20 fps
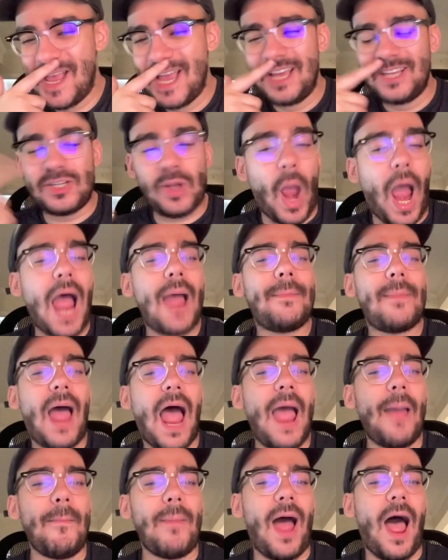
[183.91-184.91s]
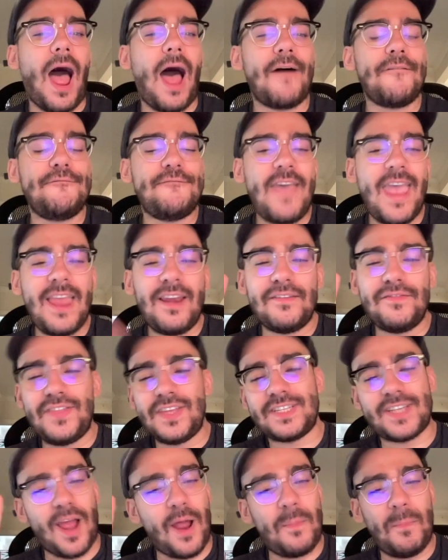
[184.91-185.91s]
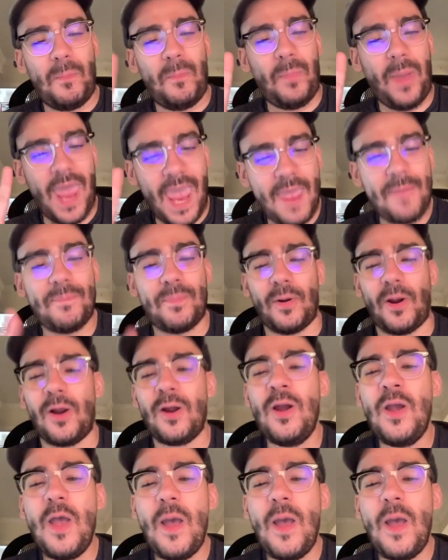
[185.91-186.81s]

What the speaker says: So I'm a fan of this on paper,